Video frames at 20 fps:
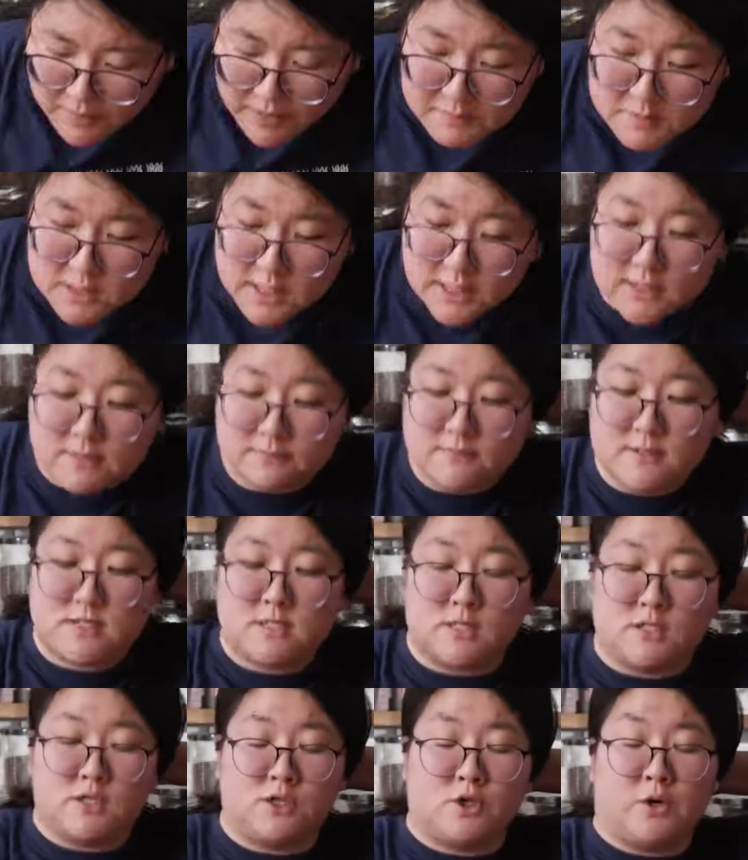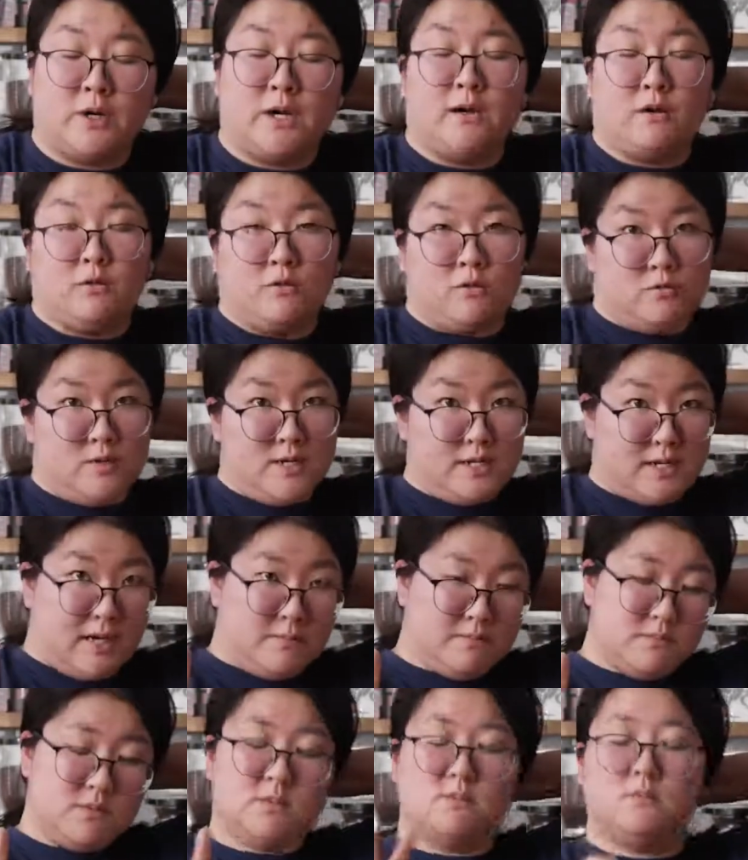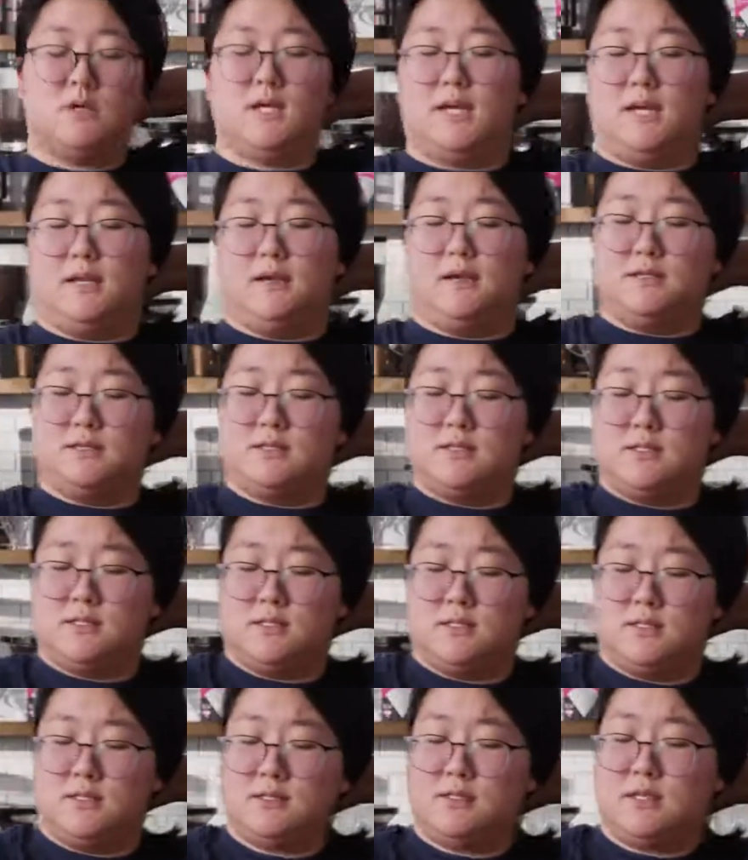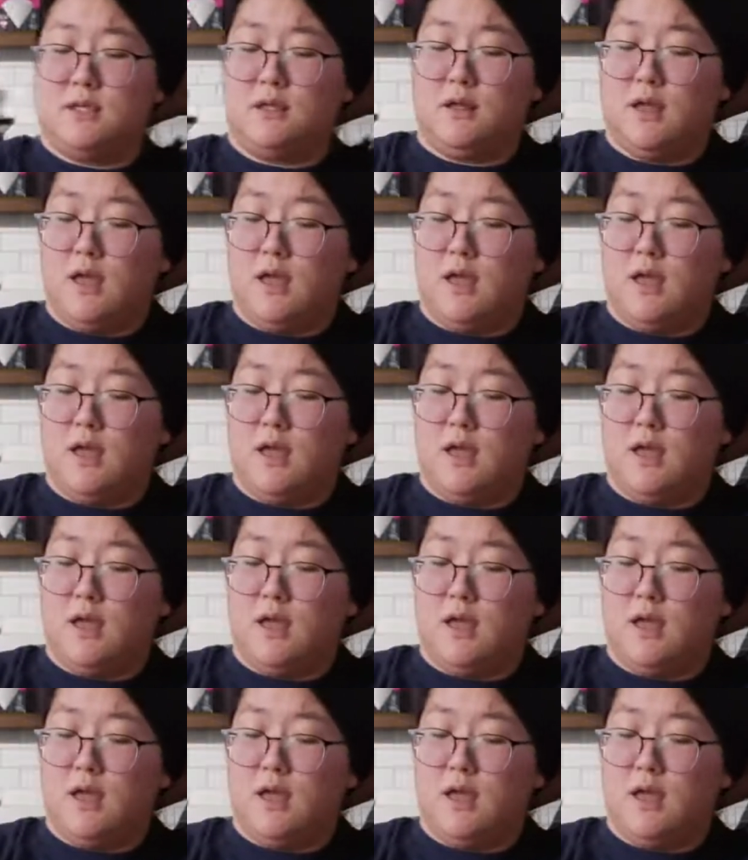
objective is to stir it 3 times, again, consistency.